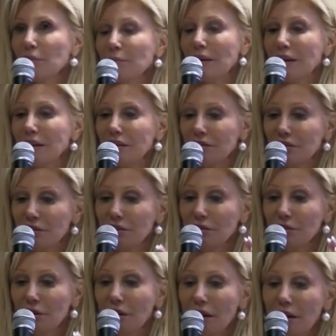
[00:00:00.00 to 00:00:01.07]
because
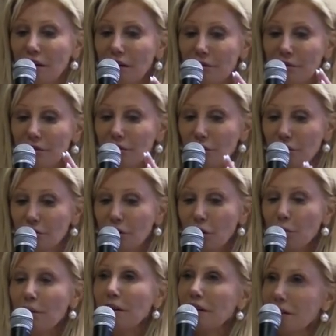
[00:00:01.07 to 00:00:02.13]

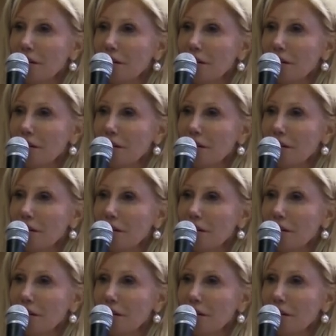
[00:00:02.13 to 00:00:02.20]
nobody